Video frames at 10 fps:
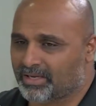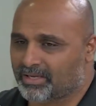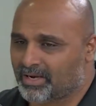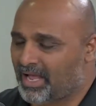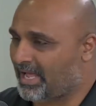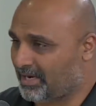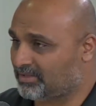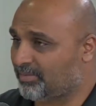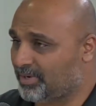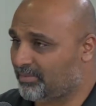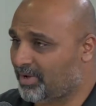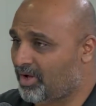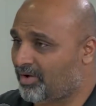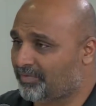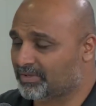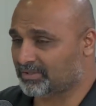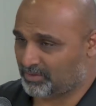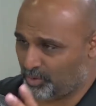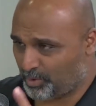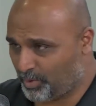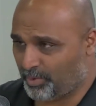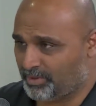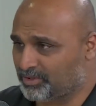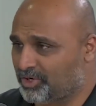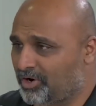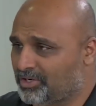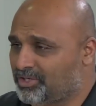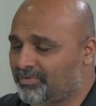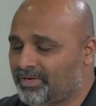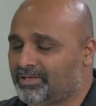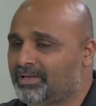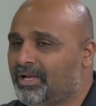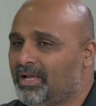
and I had somebody in my office, quote unquote, in charge of it.